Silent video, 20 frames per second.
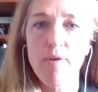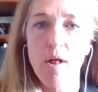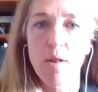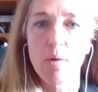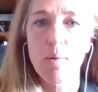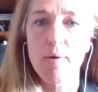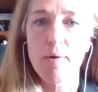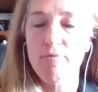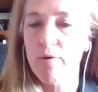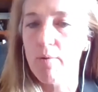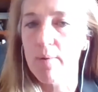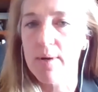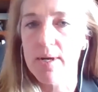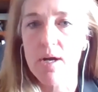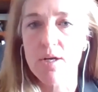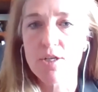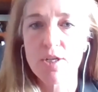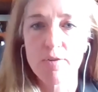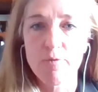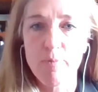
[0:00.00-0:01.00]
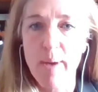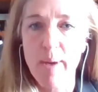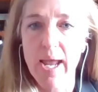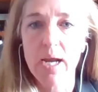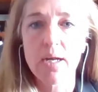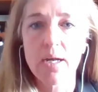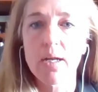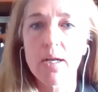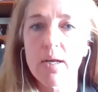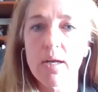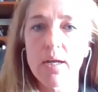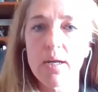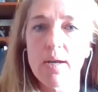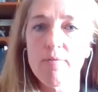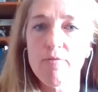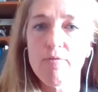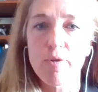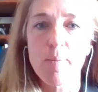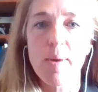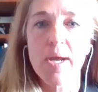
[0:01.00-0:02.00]
follow-up for reduction of pain and, and
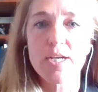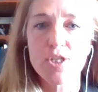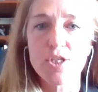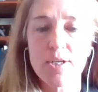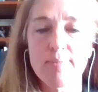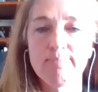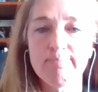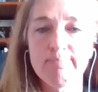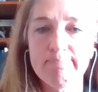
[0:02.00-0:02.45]
inflammation